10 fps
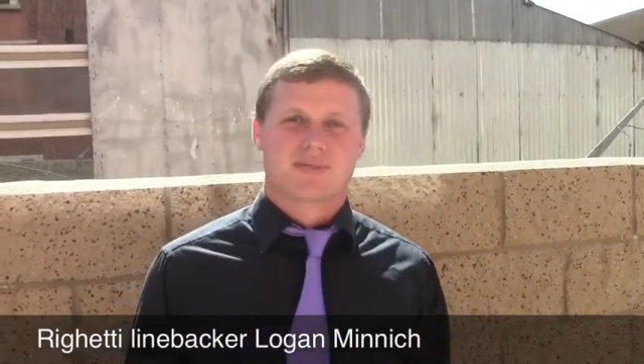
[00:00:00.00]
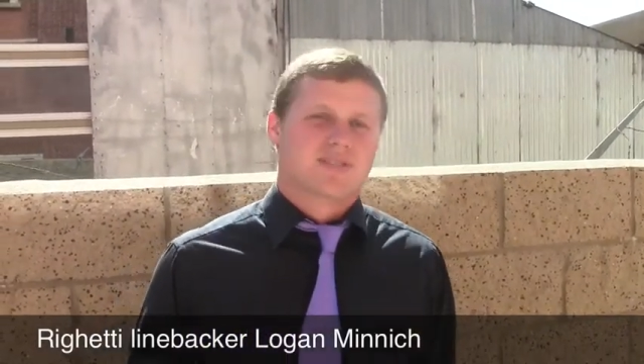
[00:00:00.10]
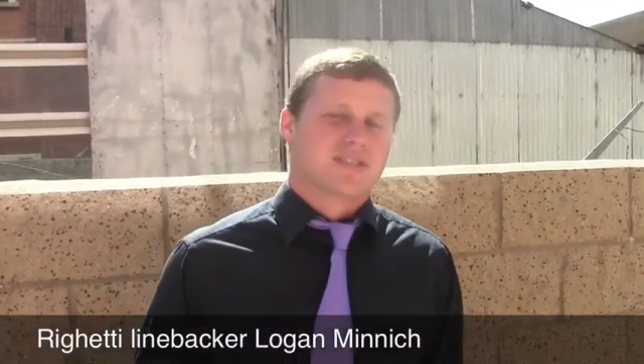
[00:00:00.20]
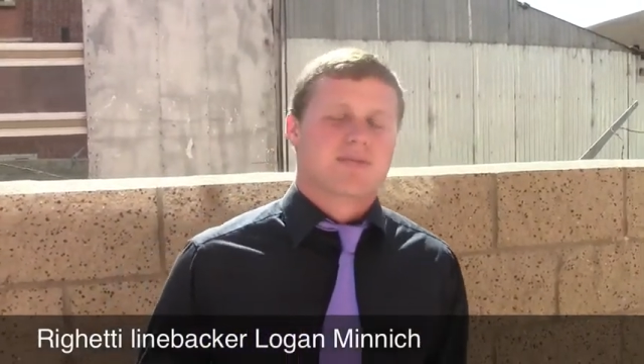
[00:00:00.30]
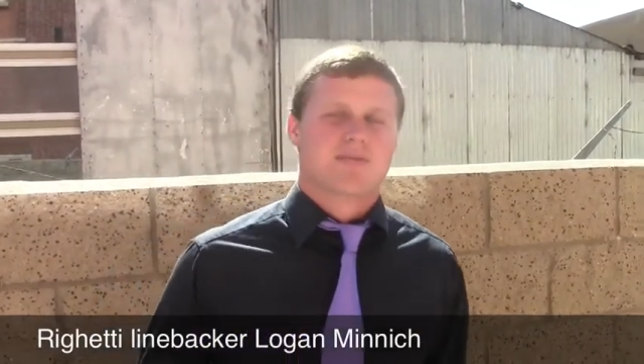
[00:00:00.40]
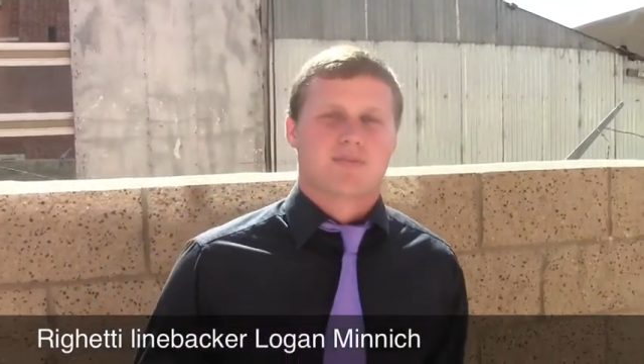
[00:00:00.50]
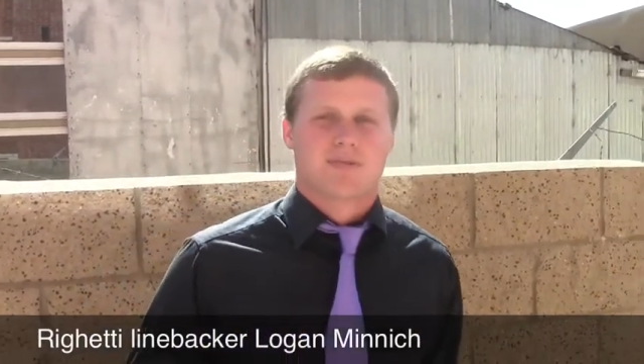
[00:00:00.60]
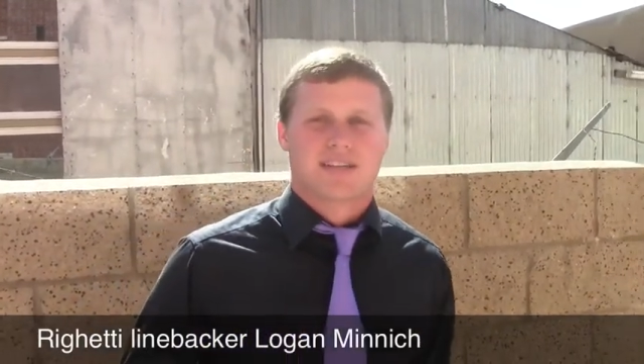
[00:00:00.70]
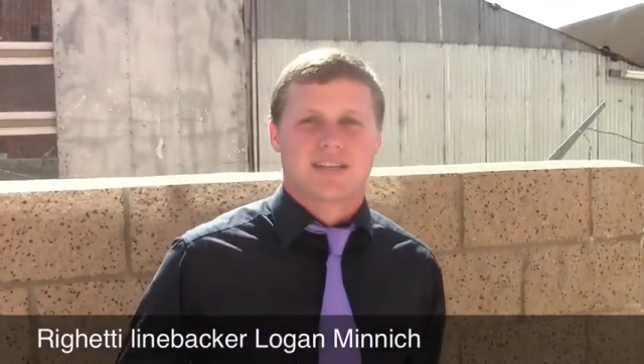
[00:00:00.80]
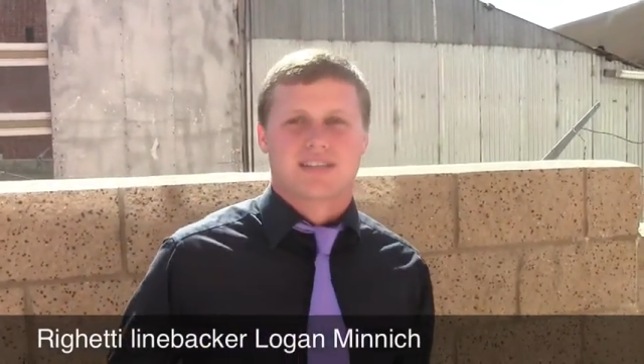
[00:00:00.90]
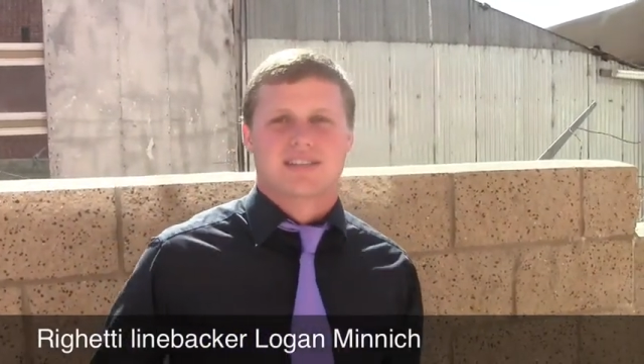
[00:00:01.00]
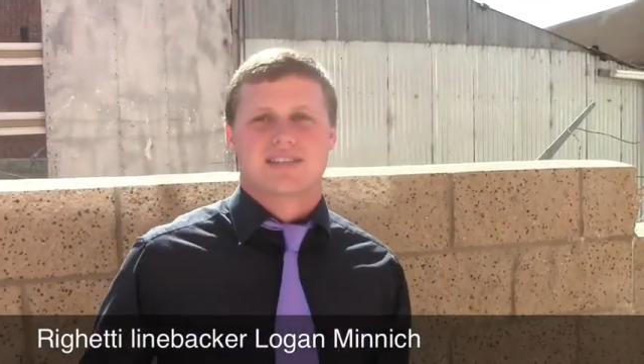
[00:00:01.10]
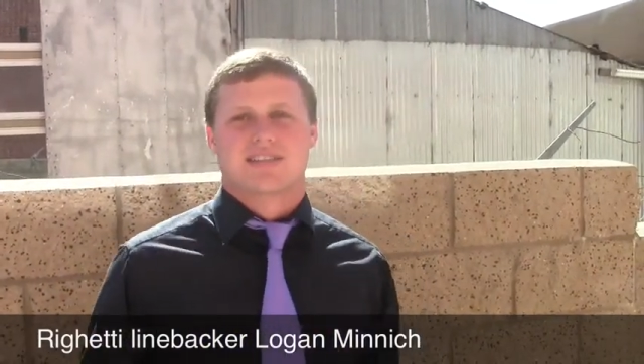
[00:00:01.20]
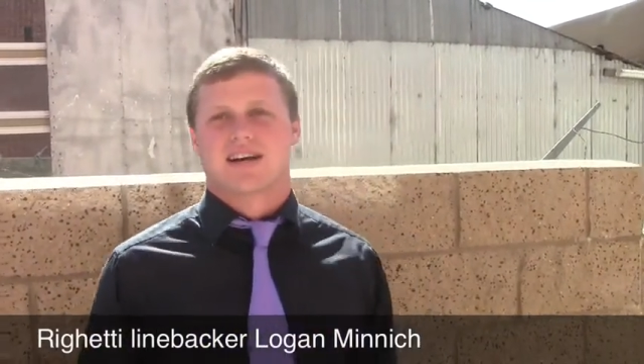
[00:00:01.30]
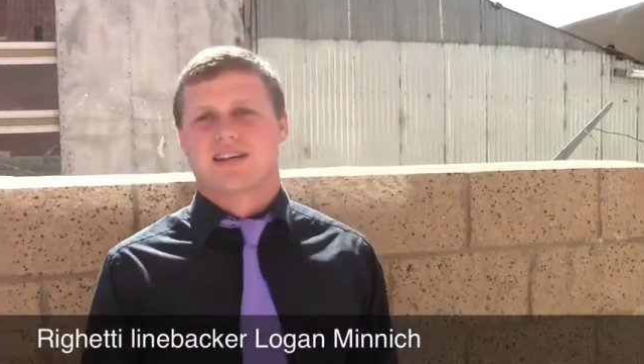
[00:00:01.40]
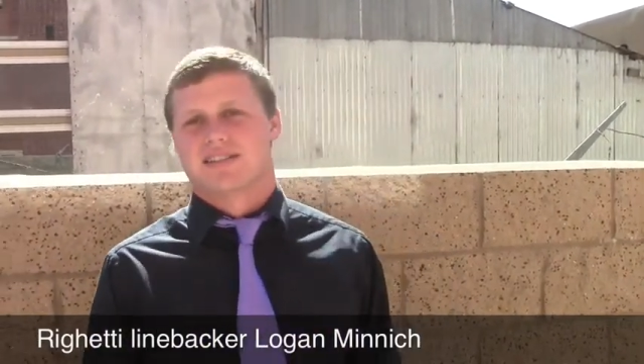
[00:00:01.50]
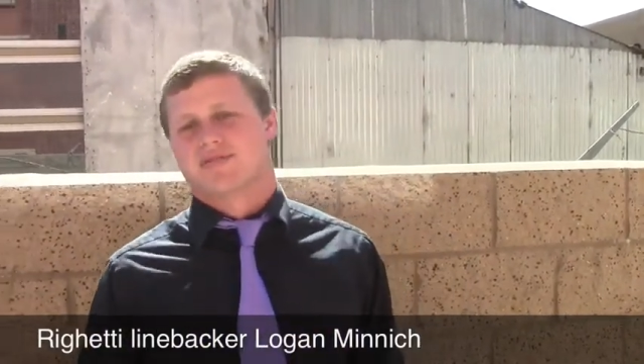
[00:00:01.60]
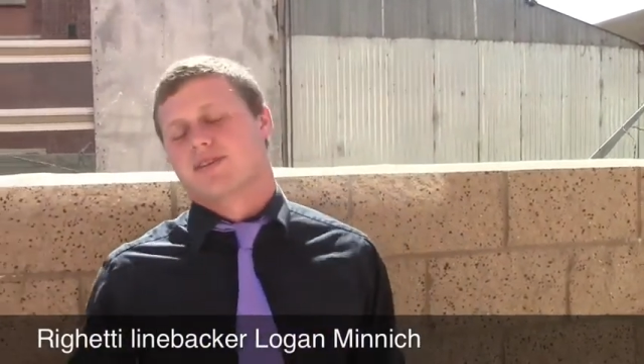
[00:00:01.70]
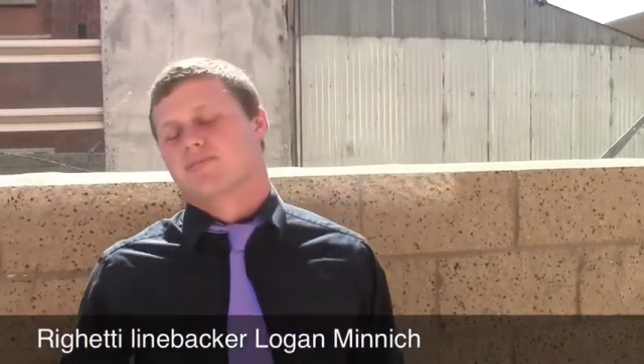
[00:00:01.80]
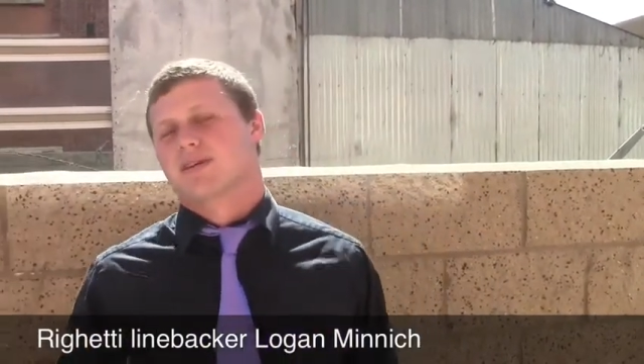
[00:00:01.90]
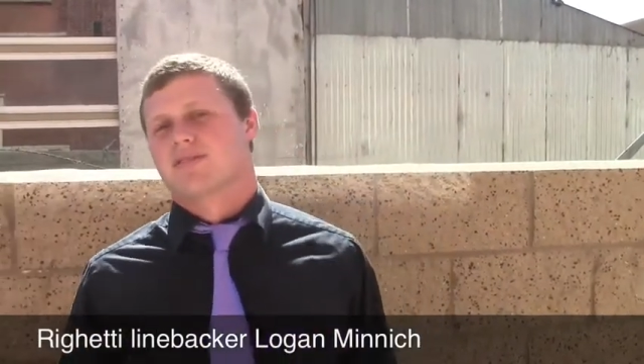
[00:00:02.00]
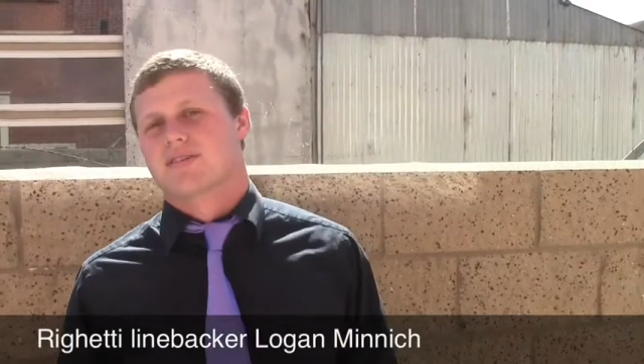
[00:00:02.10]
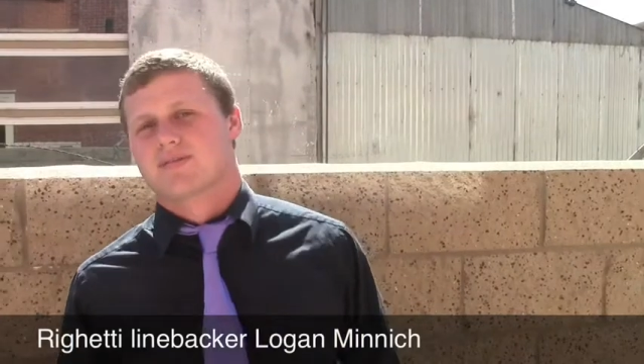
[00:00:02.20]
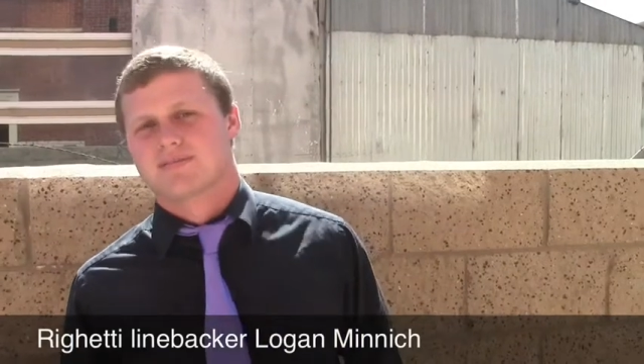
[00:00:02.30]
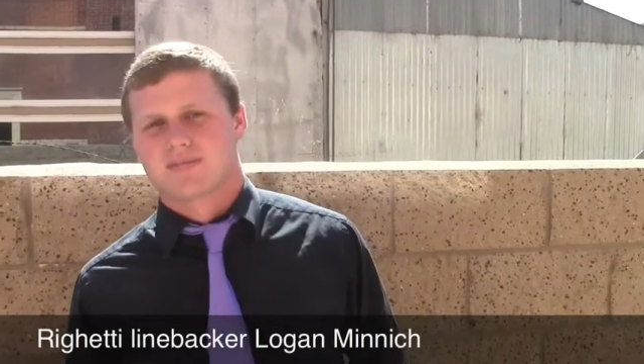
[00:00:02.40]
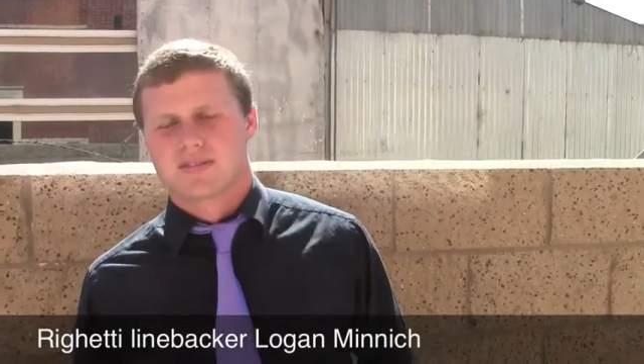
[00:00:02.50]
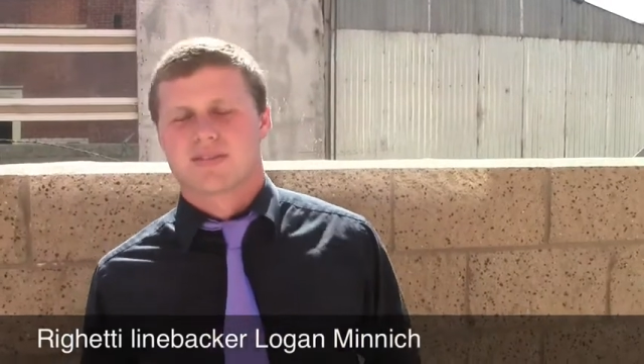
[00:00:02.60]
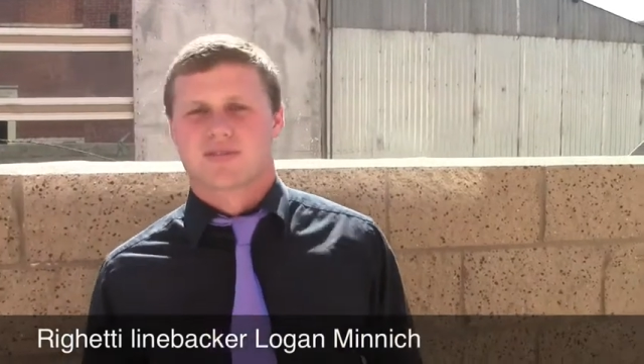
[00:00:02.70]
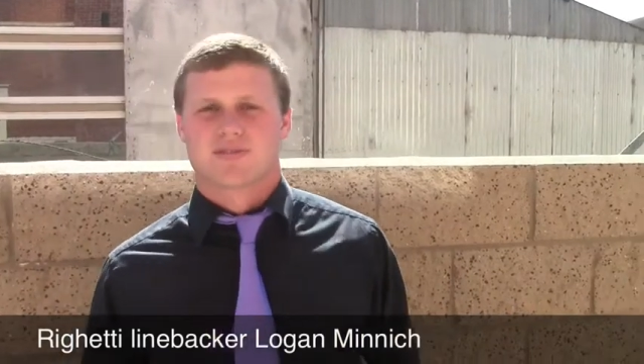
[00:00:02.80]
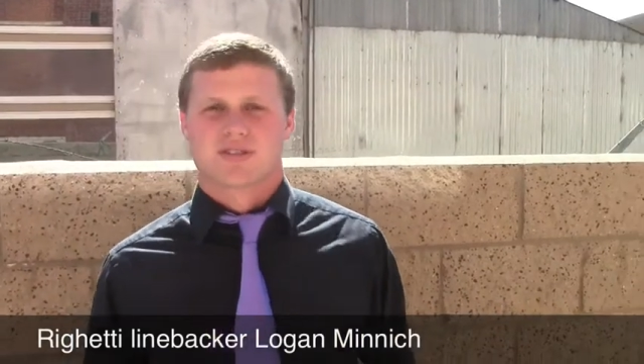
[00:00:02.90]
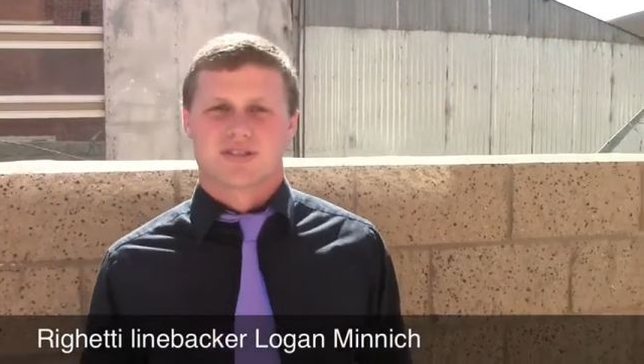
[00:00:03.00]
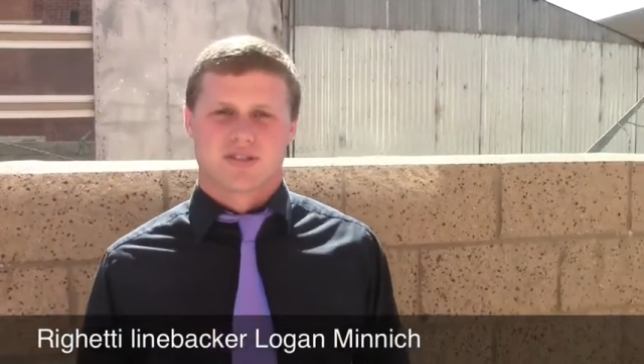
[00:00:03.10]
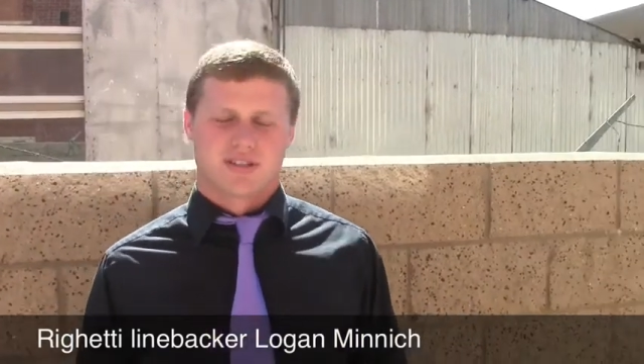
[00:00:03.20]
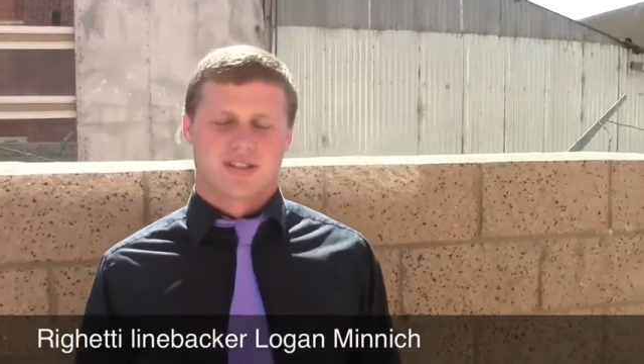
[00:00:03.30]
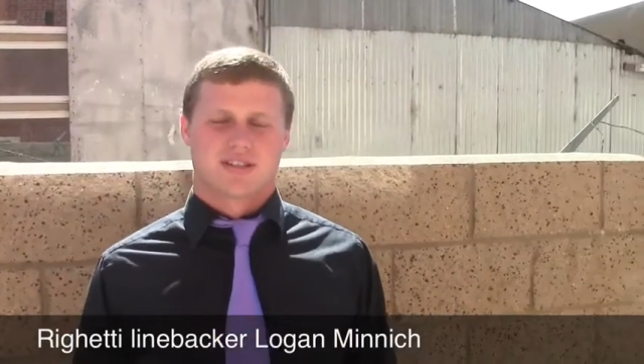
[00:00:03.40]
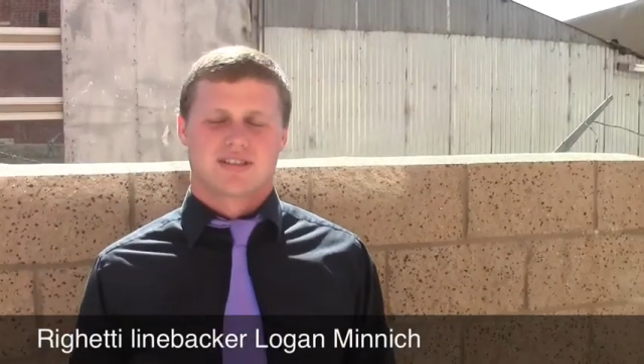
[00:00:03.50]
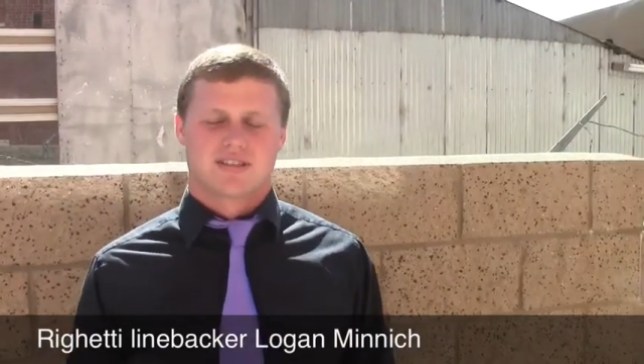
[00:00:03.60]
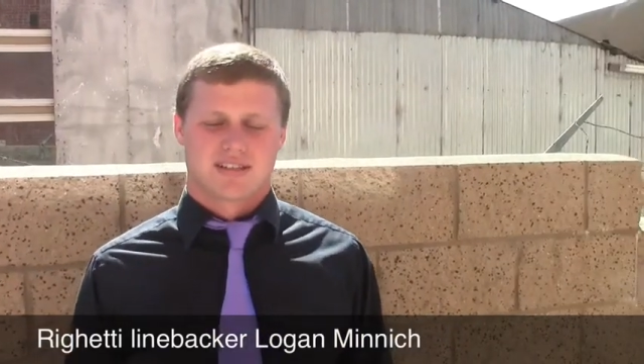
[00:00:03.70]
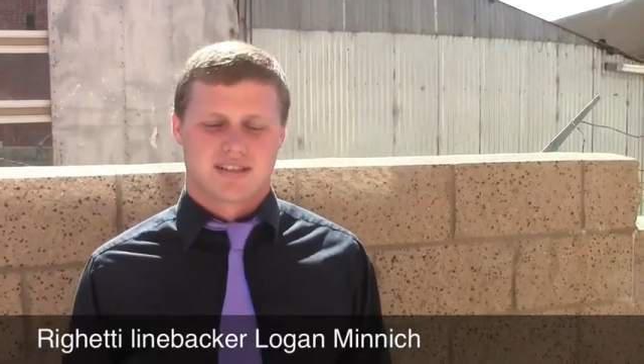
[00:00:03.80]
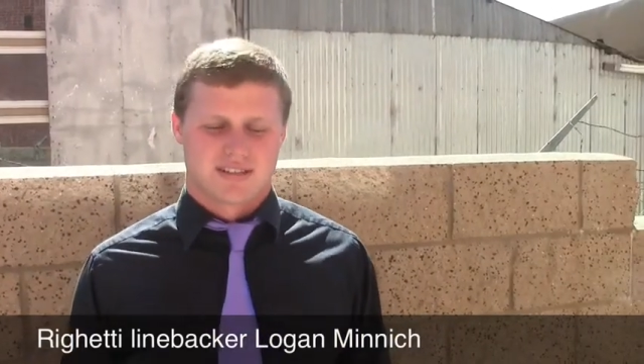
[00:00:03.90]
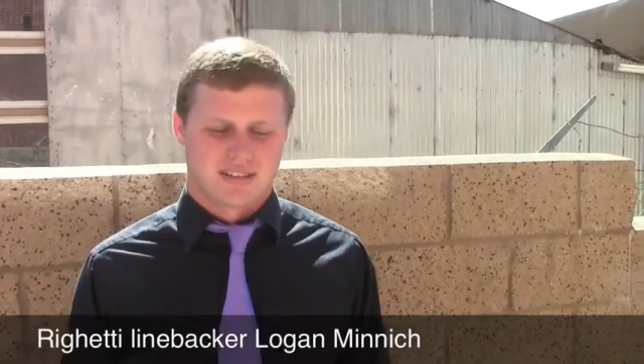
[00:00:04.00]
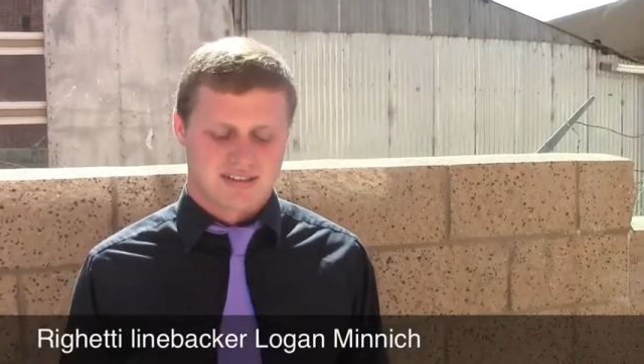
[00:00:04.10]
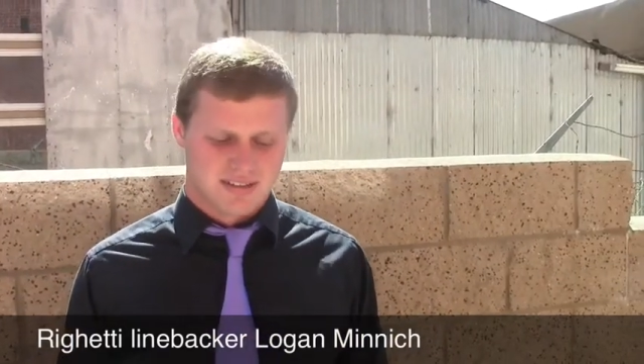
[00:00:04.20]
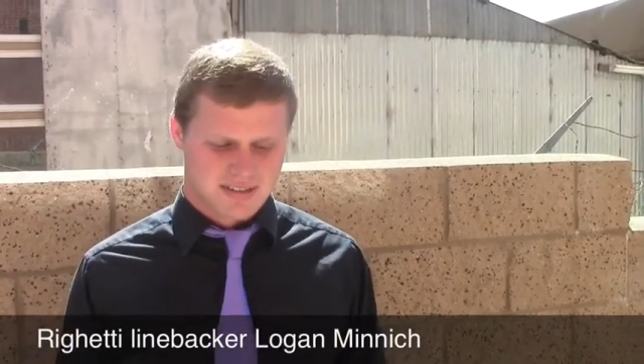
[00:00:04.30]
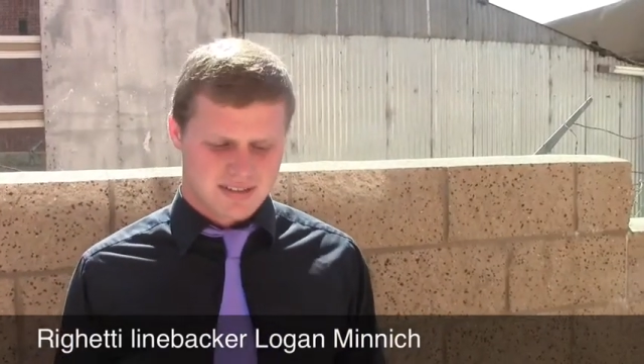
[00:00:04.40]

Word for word: My first time ever playing against these guys after I played with them the first two years, and uh,